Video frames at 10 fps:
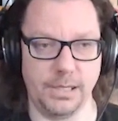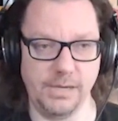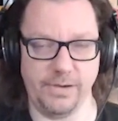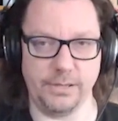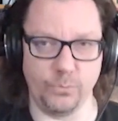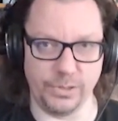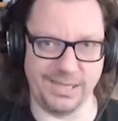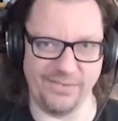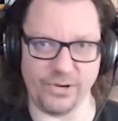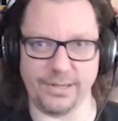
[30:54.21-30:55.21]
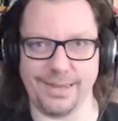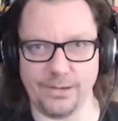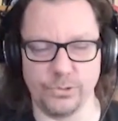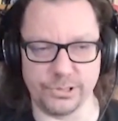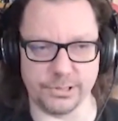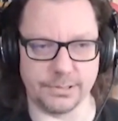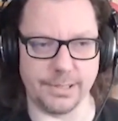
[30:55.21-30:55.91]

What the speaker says: even with different languages,